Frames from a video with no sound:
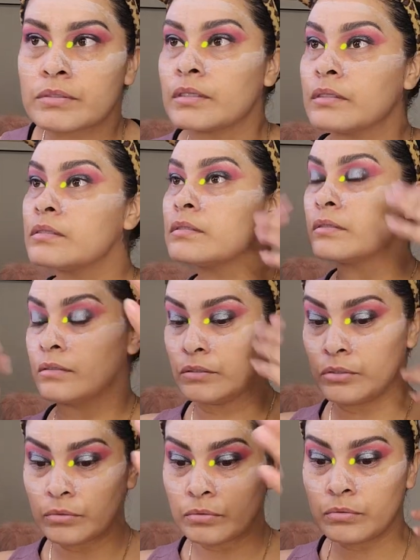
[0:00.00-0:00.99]
since
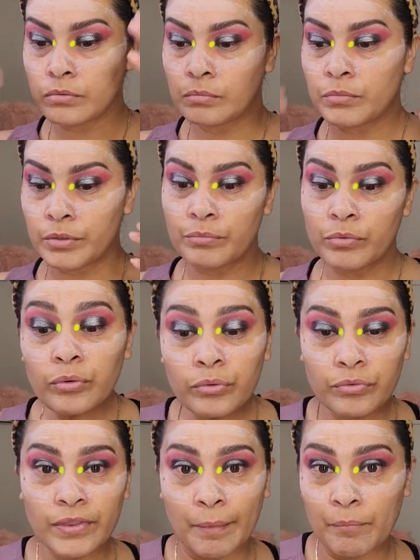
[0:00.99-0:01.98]
you
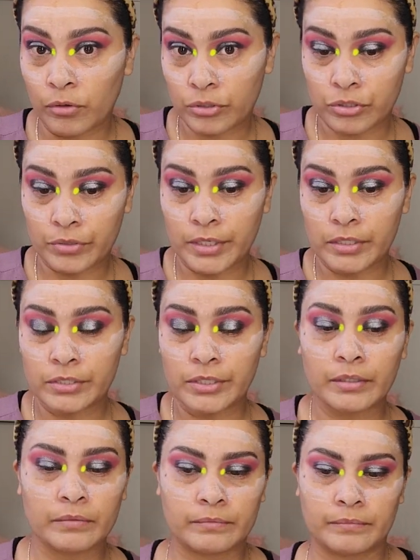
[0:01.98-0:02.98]
remove that
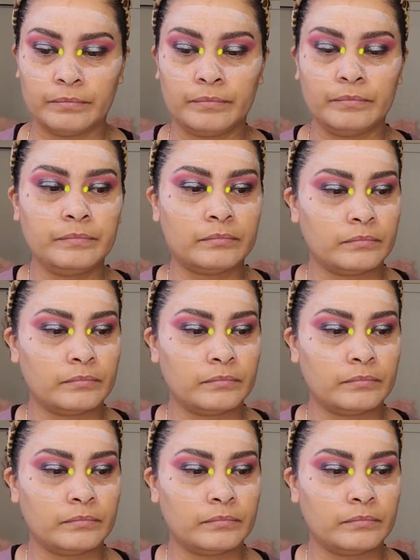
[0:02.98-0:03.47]
moisturizer, let